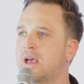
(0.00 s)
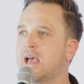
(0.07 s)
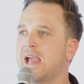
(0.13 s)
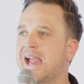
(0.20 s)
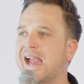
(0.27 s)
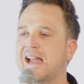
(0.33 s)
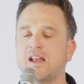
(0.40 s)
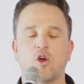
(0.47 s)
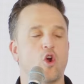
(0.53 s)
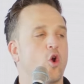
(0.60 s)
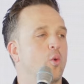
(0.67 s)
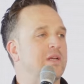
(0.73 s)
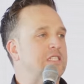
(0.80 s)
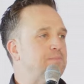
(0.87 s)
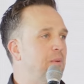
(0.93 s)
In her
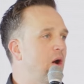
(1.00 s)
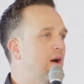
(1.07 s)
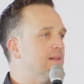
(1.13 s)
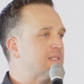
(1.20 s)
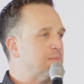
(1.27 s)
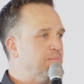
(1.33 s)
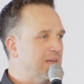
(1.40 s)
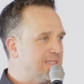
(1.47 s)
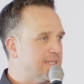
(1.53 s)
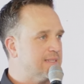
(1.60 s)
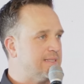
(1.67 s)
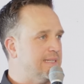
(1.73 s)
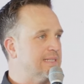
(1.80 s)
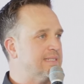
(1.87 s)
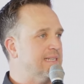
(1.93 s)
response, Mrs.
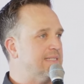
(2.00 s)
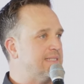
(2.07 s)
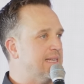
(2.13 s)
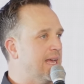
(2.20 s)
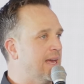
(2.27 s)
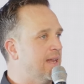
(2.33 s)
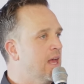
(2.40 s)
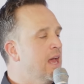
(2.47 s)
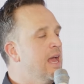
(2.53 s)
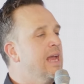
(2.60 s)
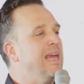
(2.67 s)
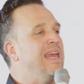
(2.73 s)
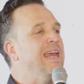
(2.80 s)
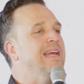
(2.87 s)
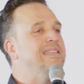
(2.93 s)
Disney said,
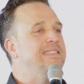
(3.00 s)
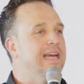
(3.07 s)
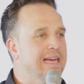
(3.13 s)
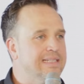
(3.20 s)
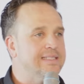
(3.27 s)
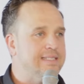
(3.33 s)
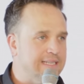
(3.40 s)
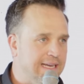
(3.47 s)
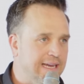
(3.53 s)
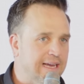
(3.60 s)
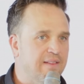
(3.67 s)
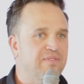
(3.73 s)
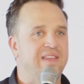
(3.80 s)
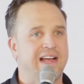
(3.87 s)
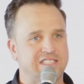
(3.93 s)
He did see
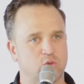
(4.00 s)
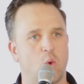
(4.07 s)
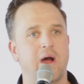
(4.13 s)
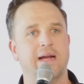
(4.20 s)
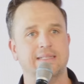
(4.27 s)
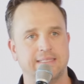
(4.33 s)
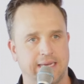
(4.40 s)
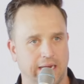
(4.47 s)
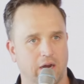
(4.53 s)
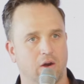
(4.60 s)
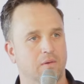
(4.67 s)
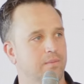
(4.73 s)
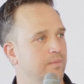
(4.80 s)
it, that's why it's here.